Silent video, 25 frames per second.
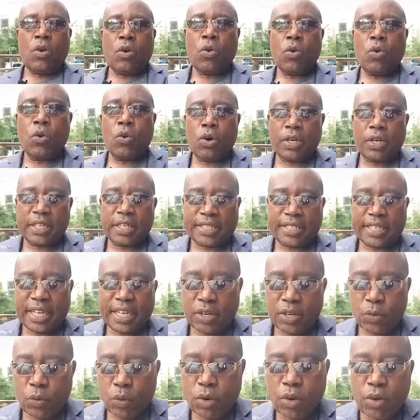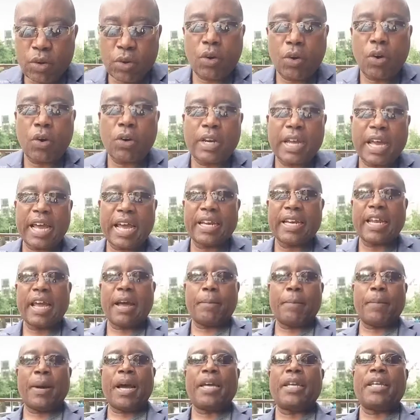who understand the word of God and
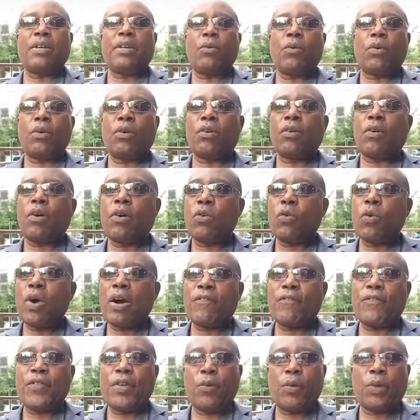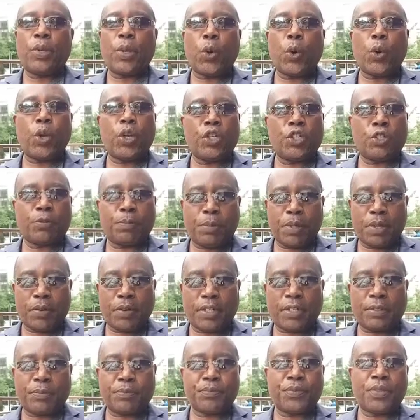abide in the word of God, who are filled with the Holy
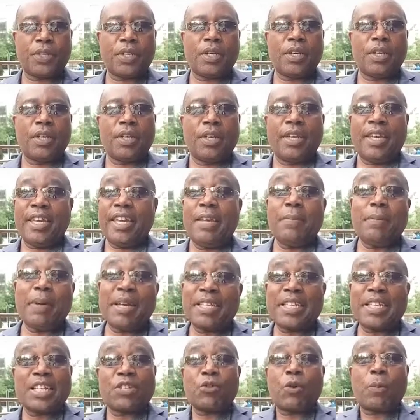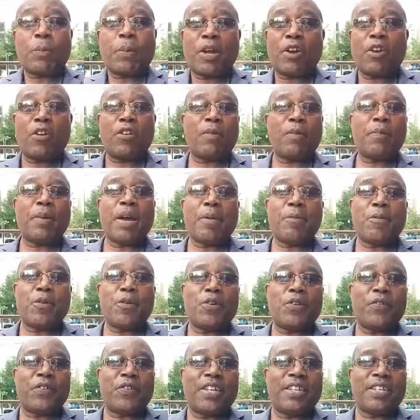Spirit. It matters what part of the Bible
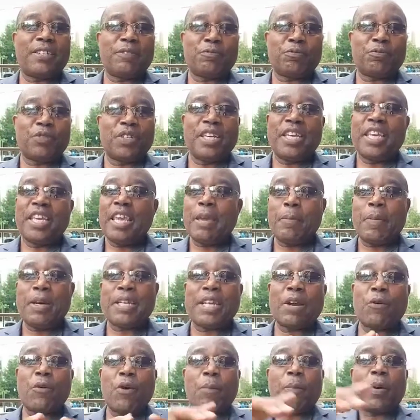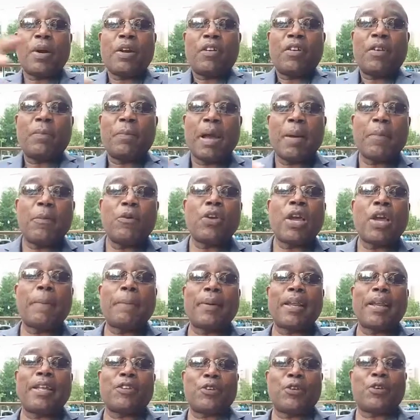you read. It matters what part of the Bible you
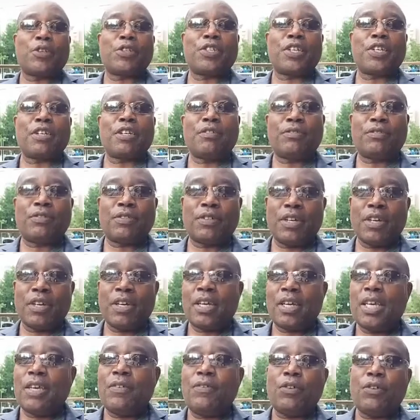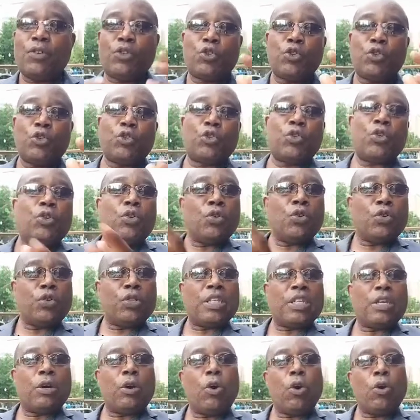apply to yourself. If you choose to use
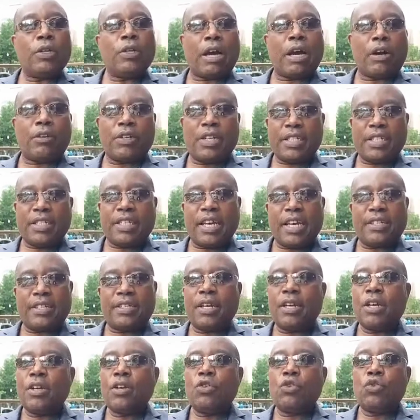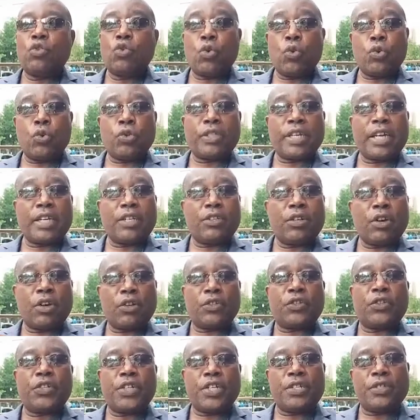the old, outdated rules and
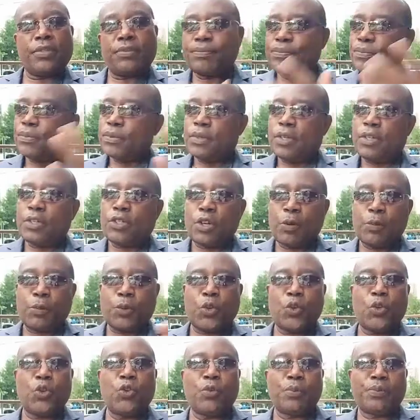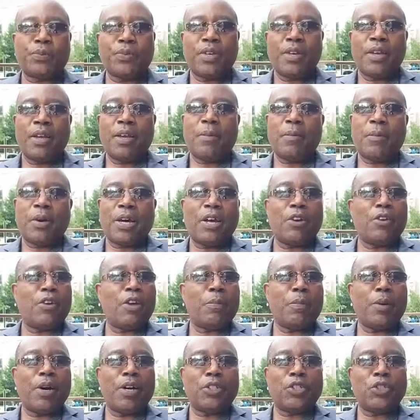doctrines, it's up to you. But I don't know
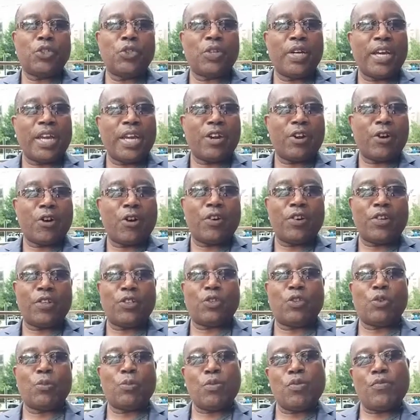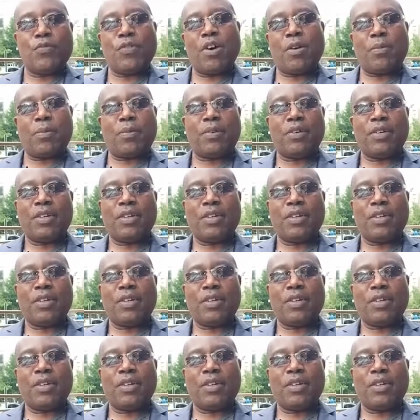about you, I encourage you to move up